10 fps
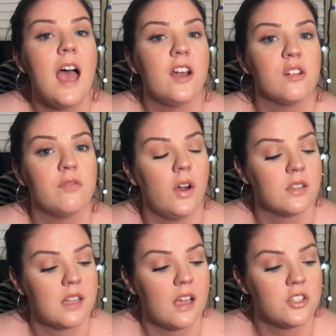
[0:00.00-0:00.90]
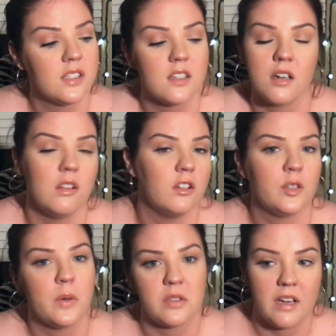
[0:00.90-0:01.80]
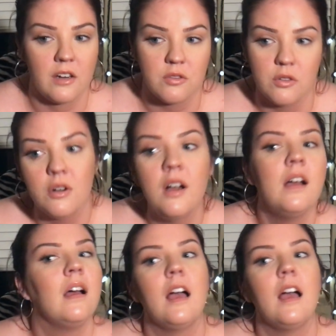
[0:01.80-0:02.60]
and your false lashes, and it'll look the most natural.